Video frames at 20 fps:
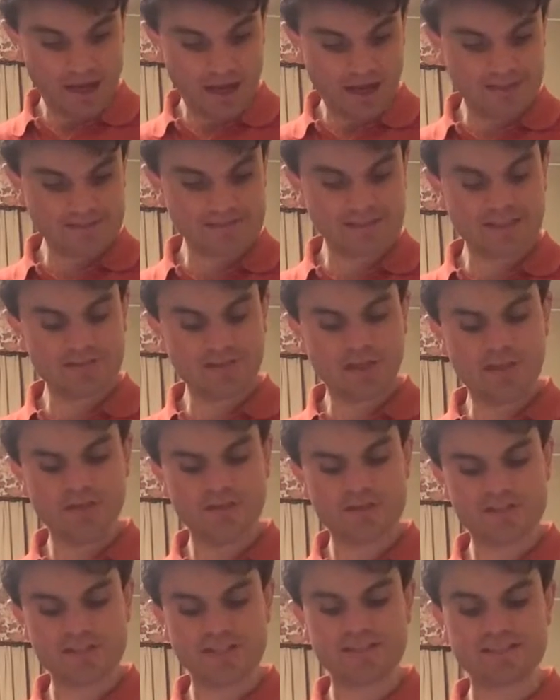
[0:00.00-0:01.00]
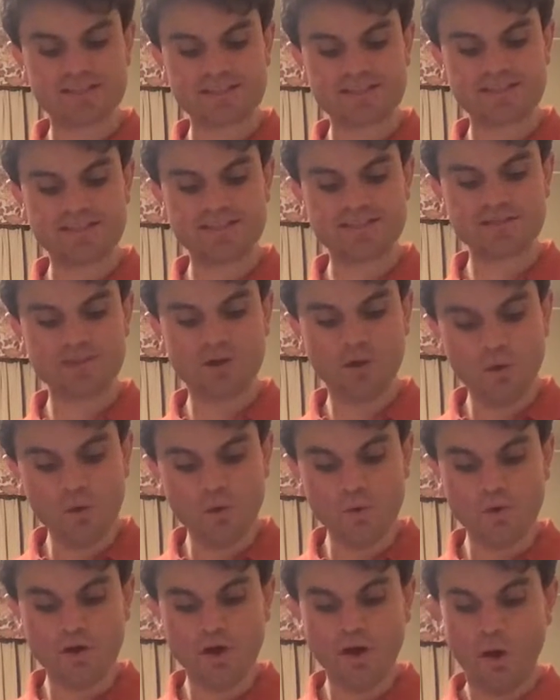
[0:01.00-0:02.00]
and another citizen
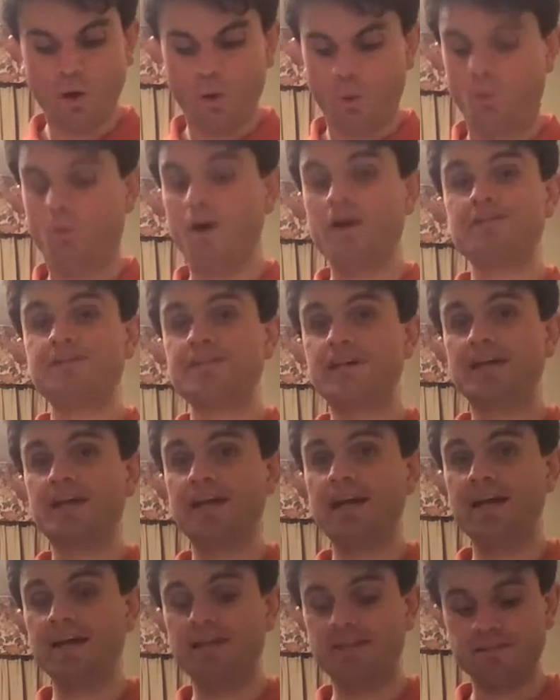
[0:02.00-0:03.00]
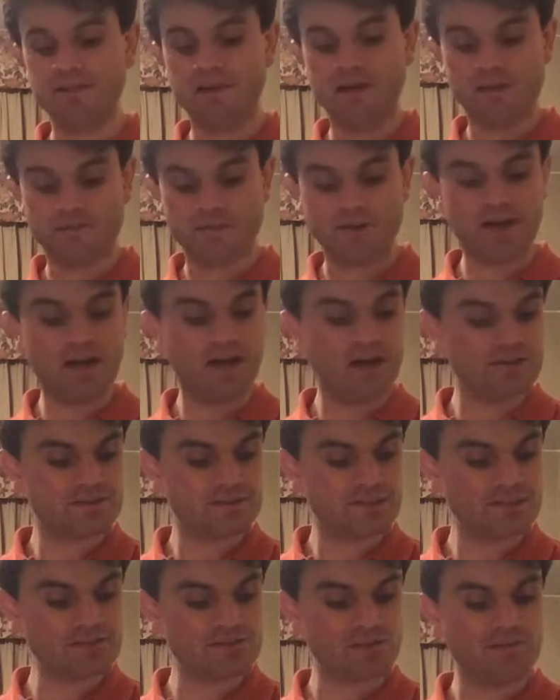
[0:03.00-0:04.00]
who, once again,
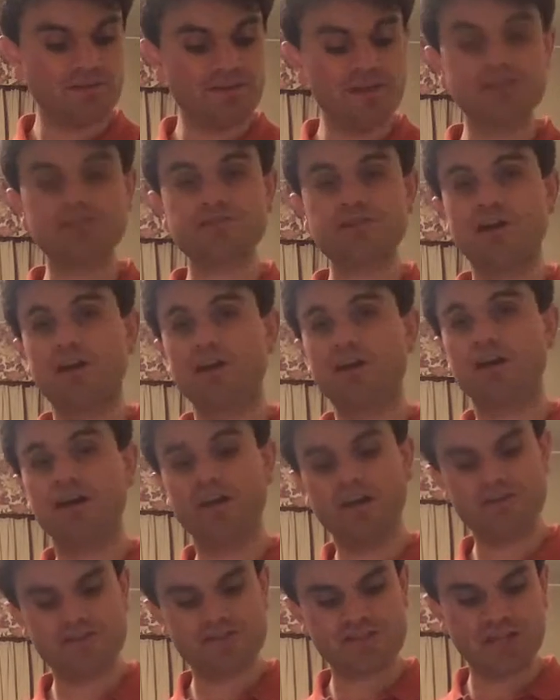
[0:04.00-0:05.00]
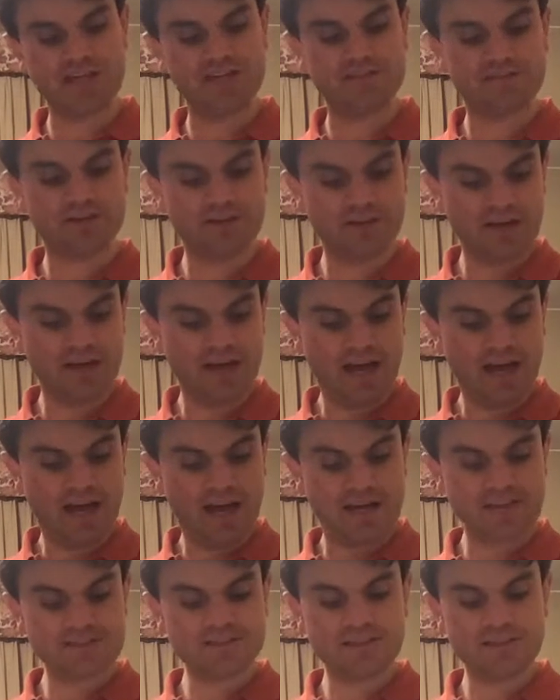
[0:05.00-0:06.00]
regardless of his or her gender,
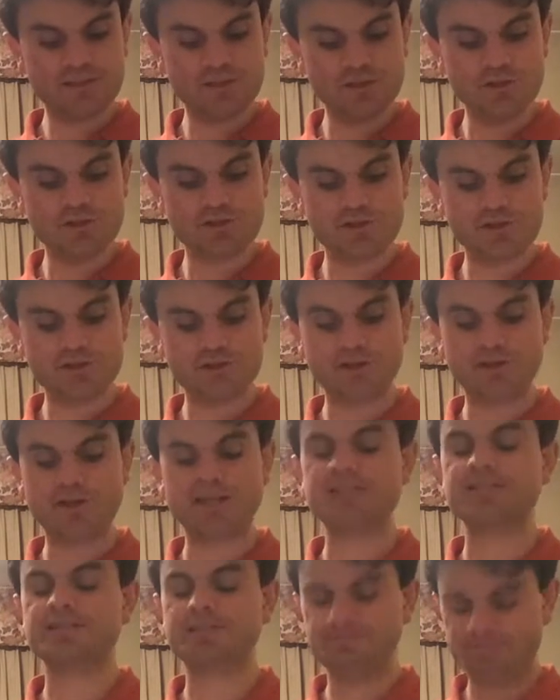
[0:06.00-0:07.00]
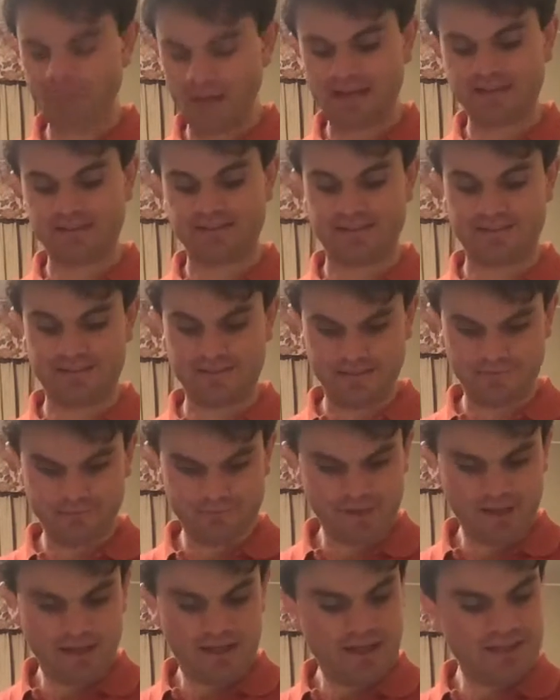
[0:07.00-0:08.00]
has the duty to respect it.
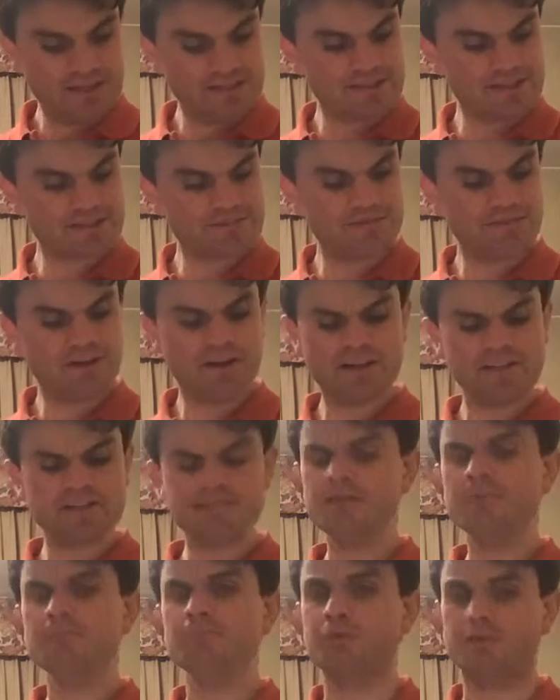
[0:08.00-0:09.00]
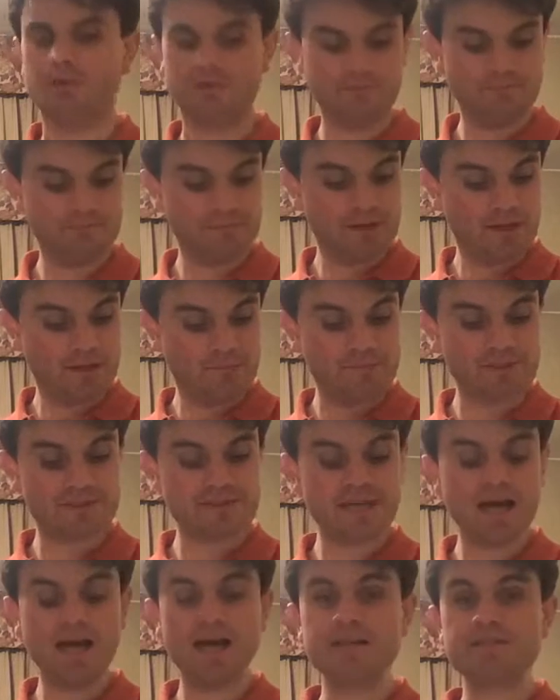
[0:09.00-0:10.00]
It is very simple.
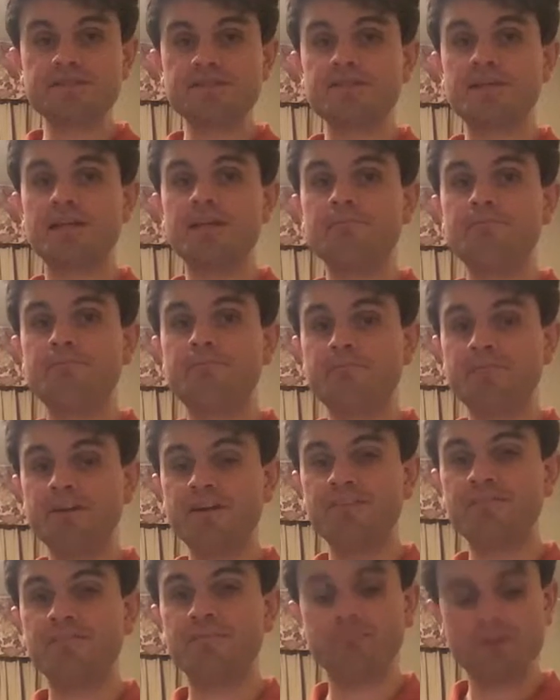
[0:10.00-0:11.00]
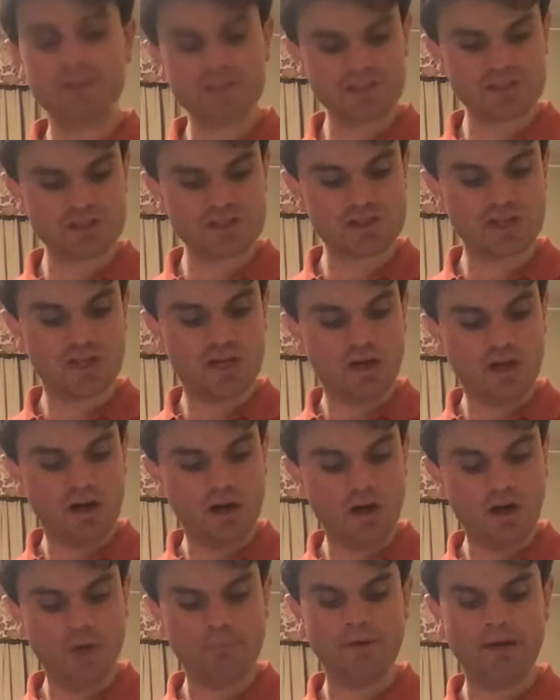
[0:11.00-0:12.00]
Besides, if British
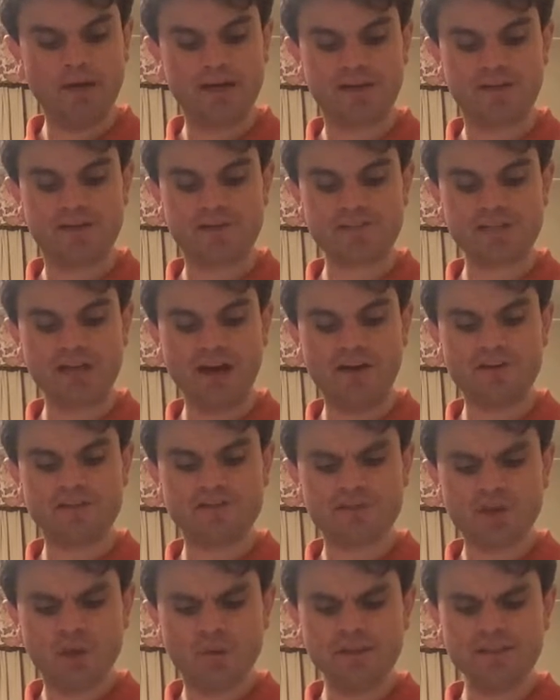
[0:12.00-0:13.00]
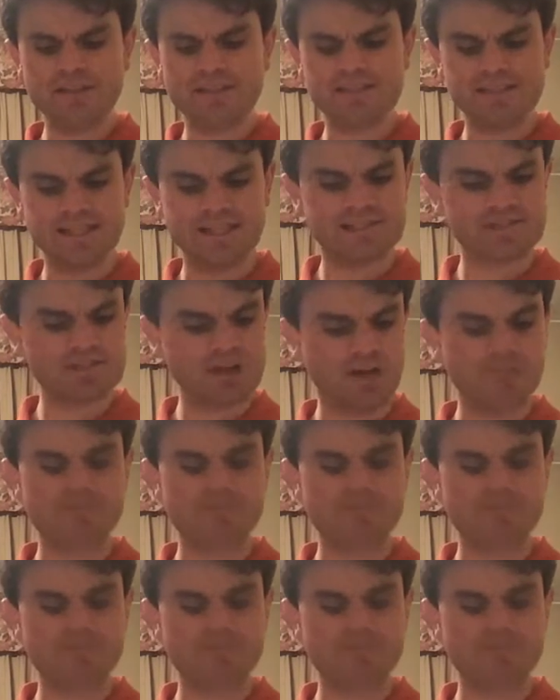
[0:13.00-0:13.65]
lawmakers are so in need